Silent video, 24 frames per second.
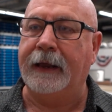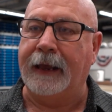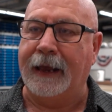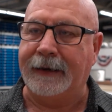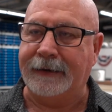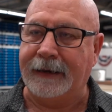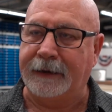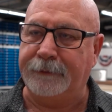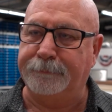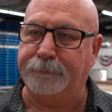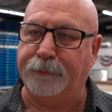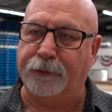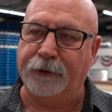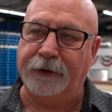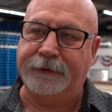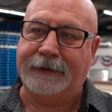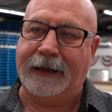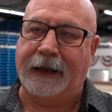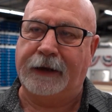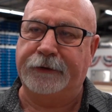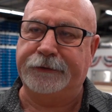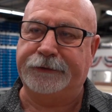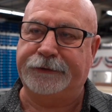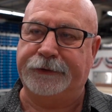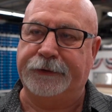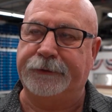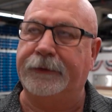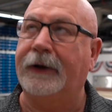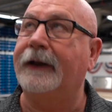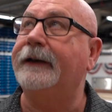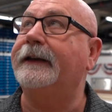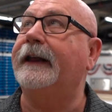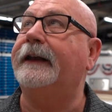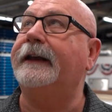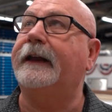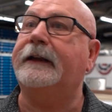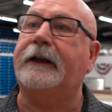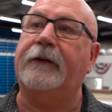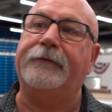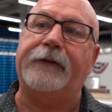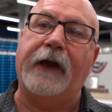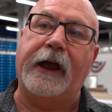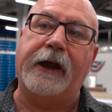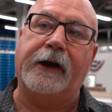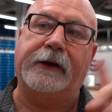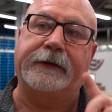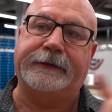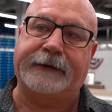and then put it down a chute, and then the
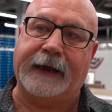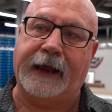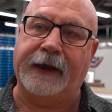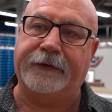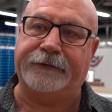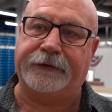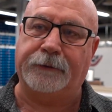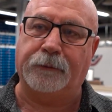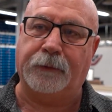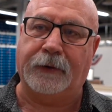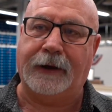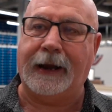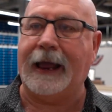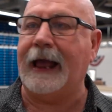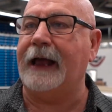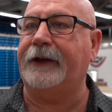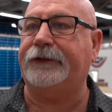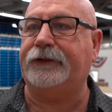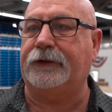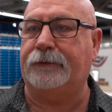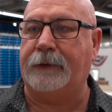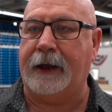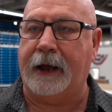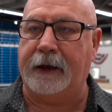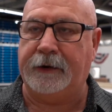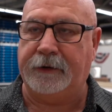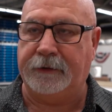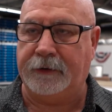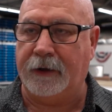conveyor takes it where it has to route